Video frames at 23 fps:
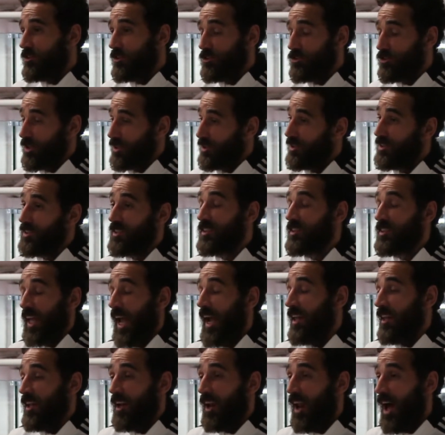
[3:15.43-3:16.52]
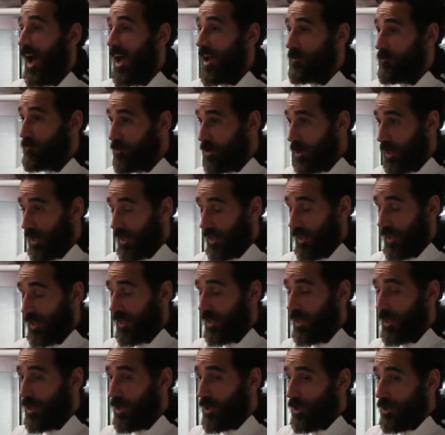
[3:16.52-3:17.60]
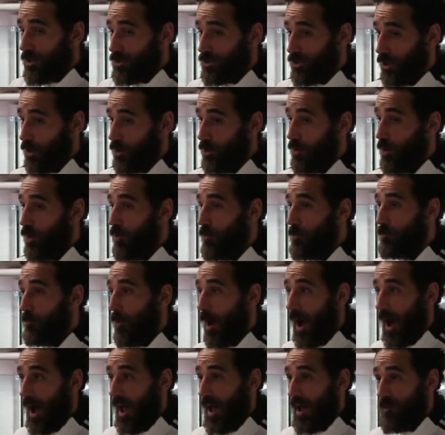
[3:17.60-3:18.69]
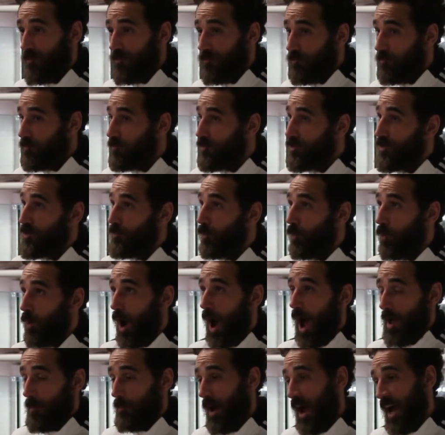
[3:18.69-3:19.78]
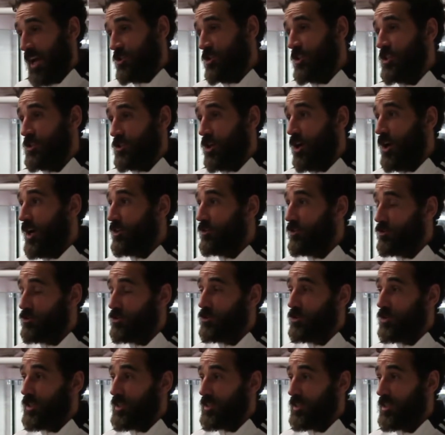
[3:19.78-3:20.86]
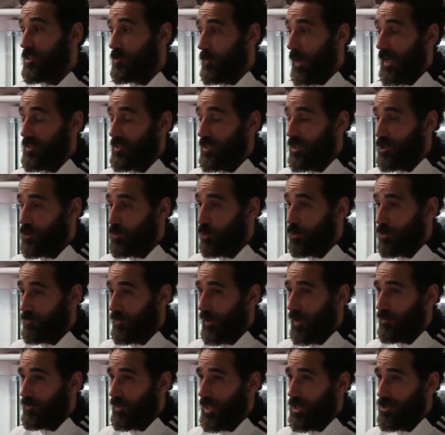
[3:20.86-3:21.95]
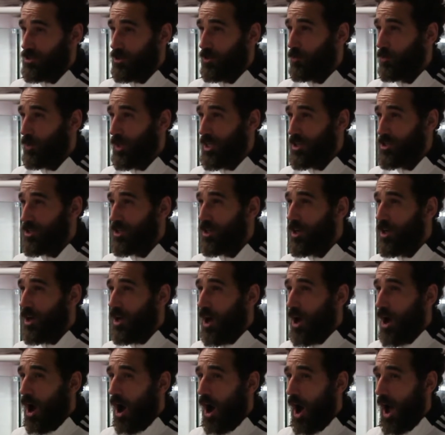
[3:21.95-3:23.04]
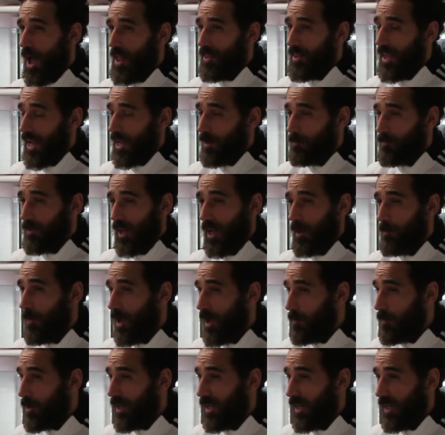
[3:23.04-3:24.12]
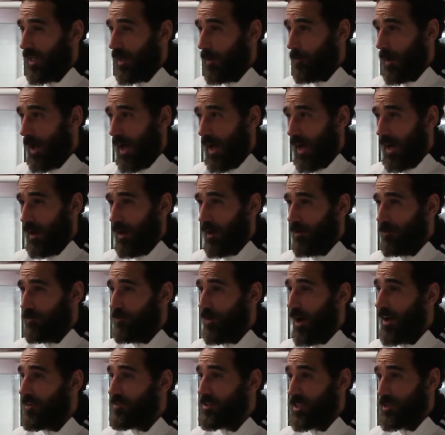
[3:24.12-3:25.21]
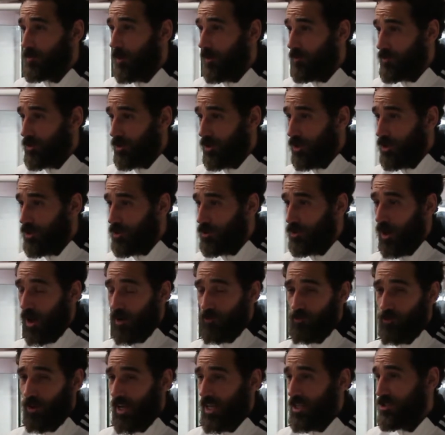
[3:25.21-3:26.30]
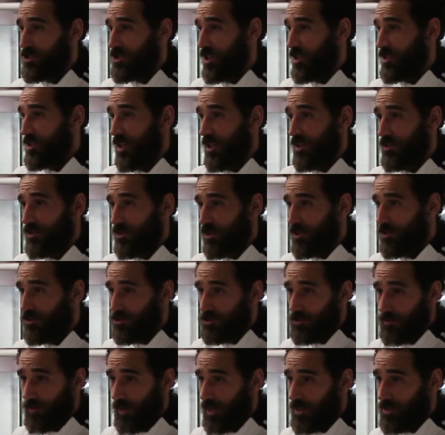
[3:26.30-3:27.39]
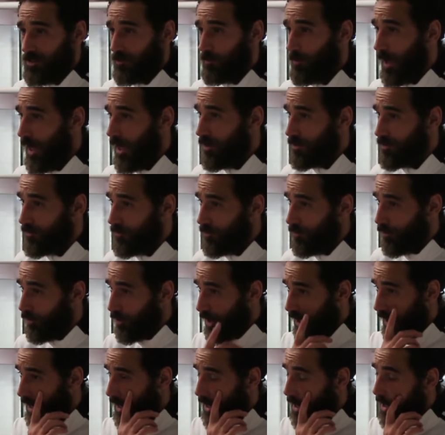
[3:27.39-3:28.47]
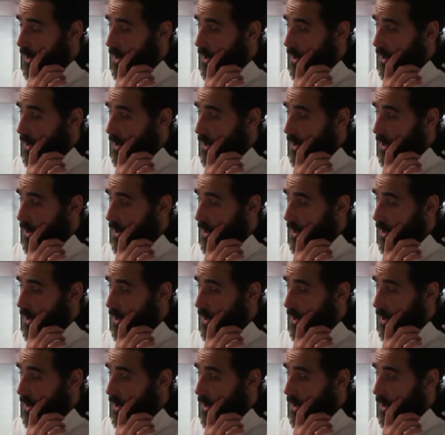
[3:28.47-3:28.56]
just staying alive, really. So my what I'm actually starting to do is this Maxine Schwartz Foundation, which I named it maybe about five, six months ago. I've raised just under £2,000 for it,